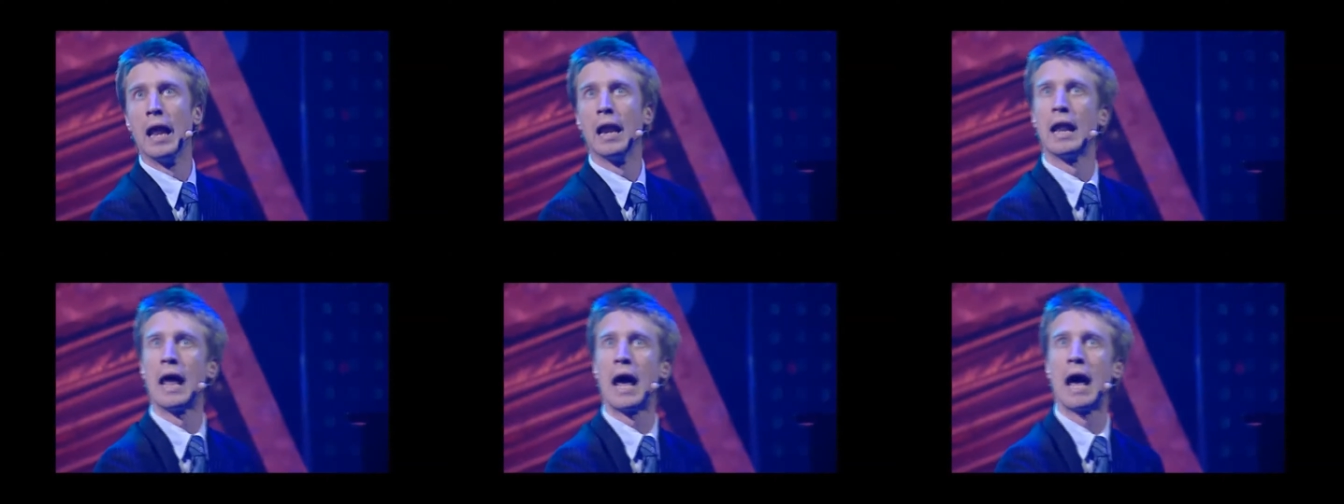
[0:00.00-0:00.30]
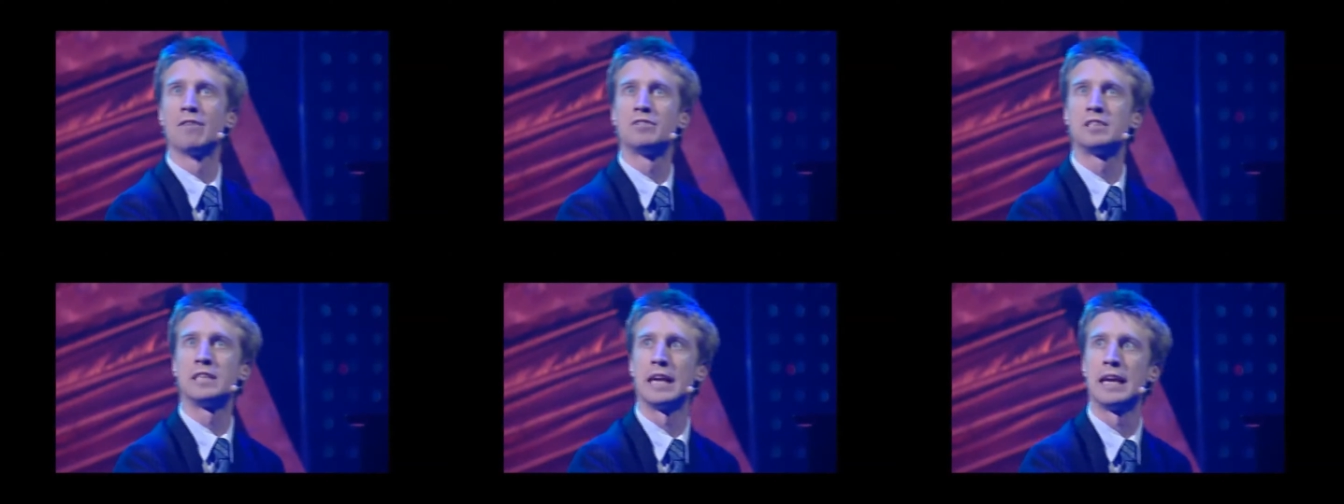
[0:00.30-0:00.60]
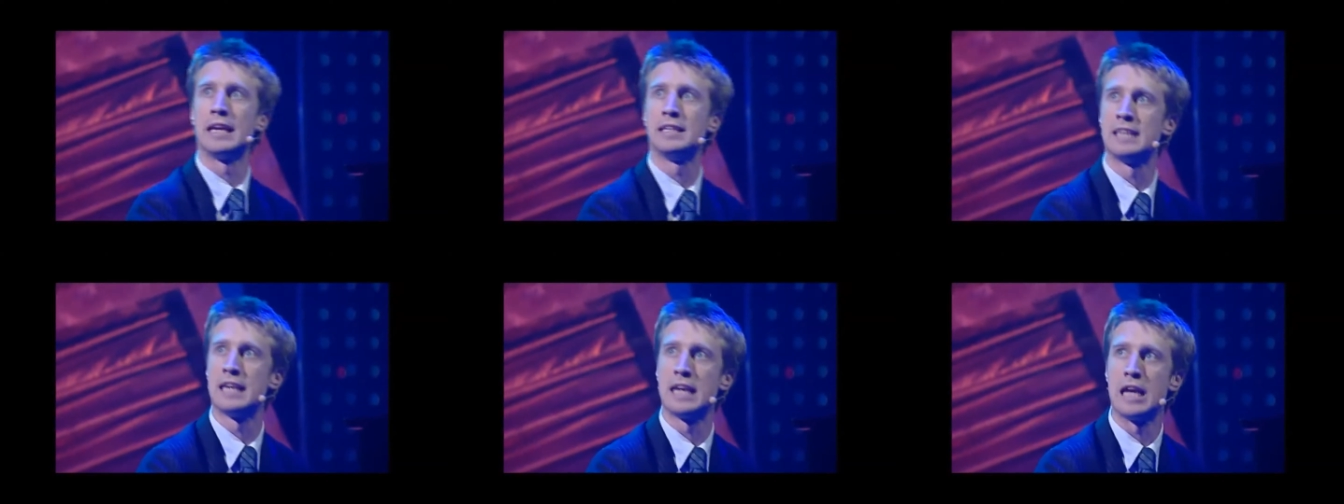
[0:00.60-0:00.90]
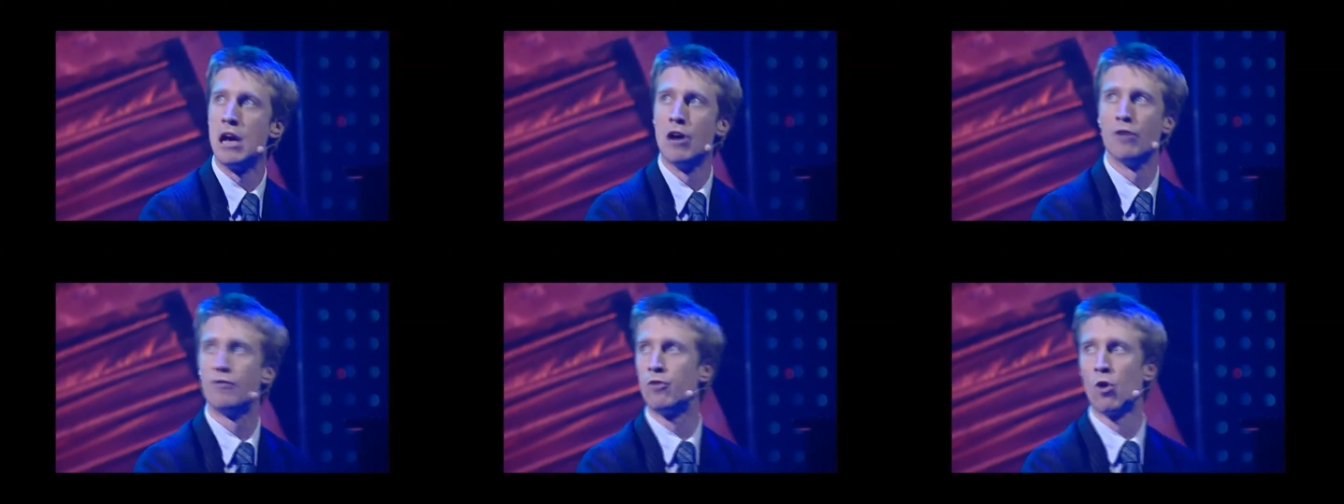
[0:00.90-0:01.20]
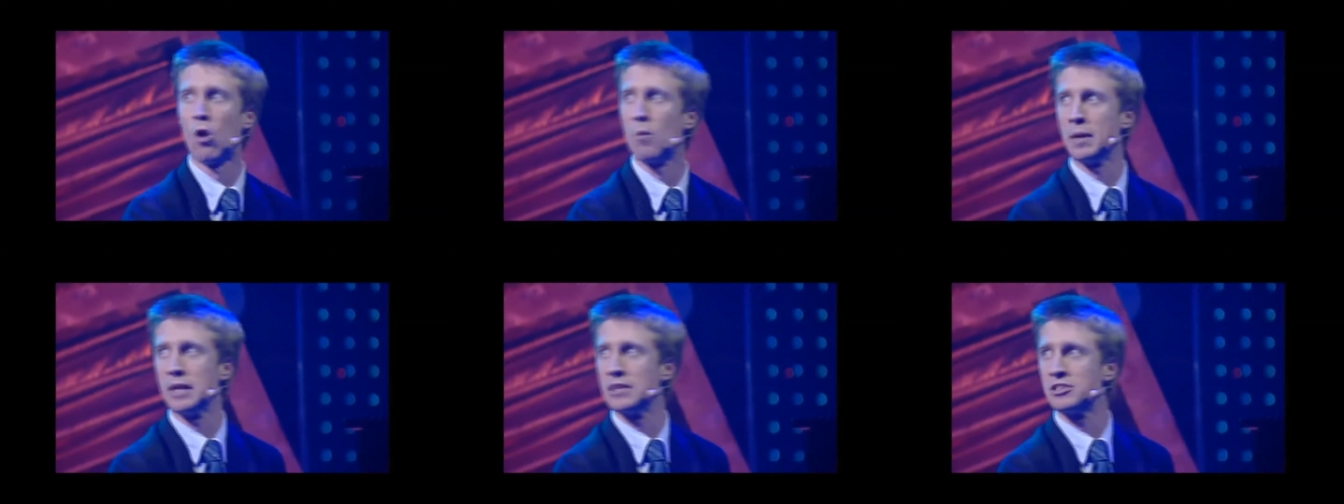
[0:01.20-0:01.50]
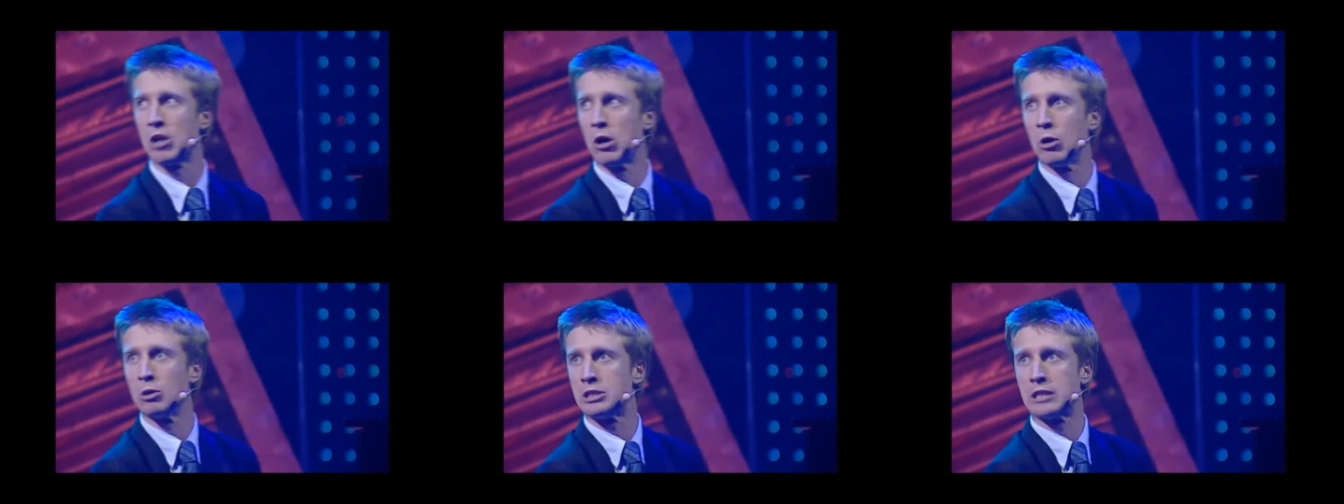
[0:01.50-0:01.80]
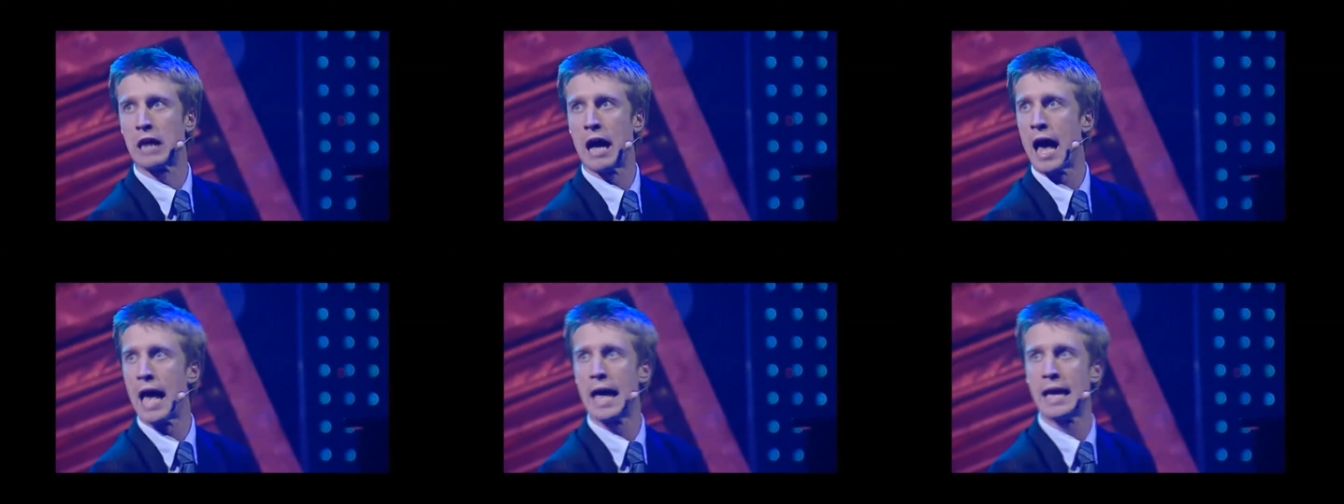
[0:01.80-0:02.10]
laughs easy, formulas old
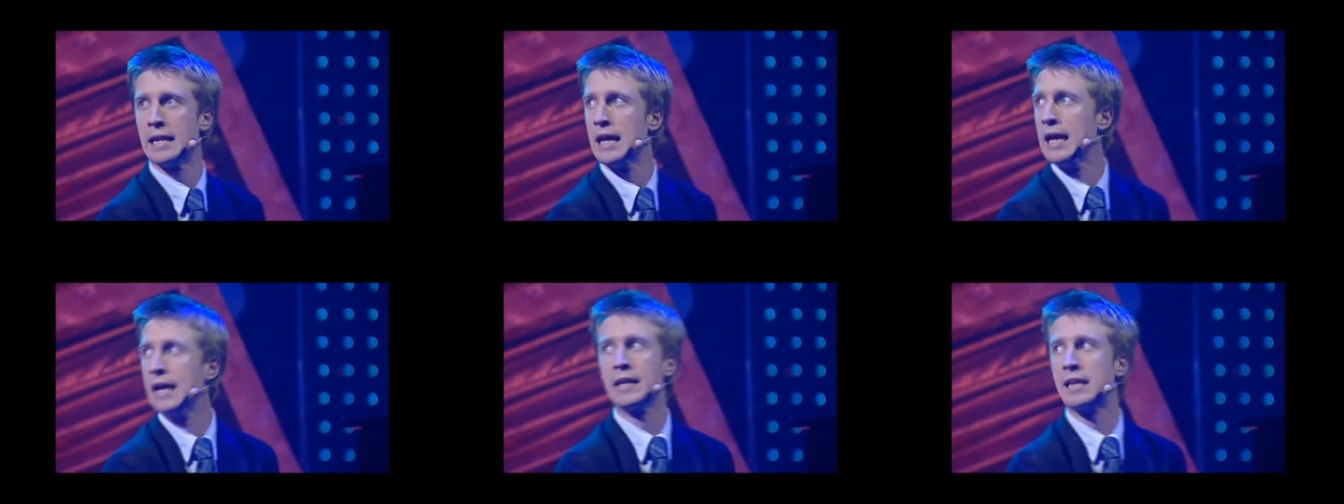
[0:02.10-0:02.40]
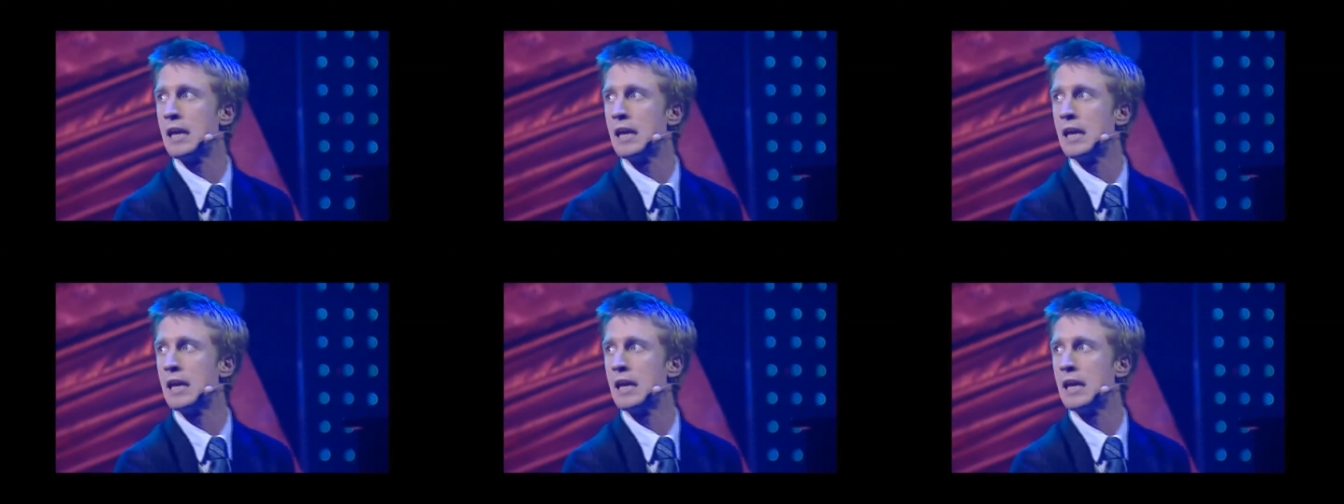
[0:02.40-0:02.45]
tired,